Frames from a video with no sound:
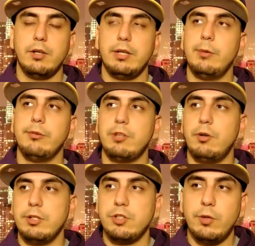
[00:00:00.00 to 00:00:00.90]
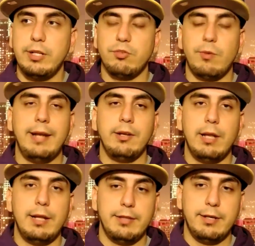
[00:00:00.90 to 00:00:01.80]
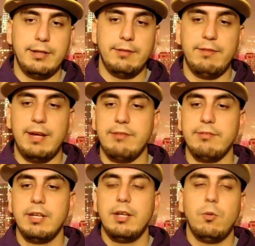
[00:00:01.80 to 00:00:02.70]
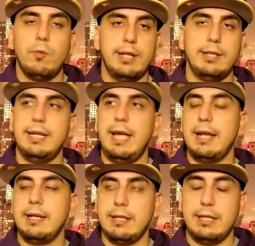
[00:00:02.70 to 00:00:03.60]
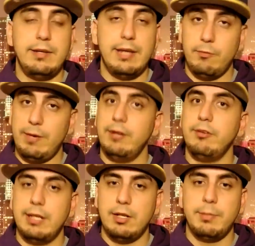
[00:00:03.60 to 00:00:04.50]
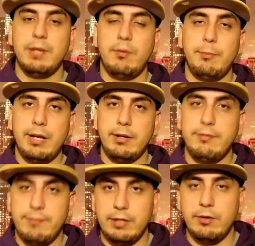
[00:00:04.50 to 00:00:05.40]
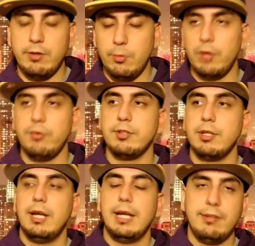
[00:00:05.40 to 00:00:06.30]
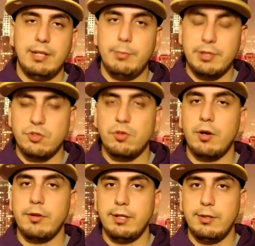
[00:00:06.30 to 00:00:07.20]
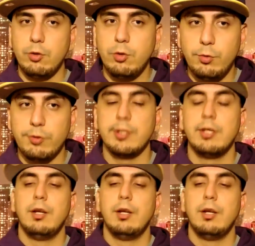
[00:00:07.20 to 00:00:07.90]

He was throwing Julius Randle out there at the 5 when and Randle's a little bit of a better defender in the post. He's a little bit stronger than Kuz.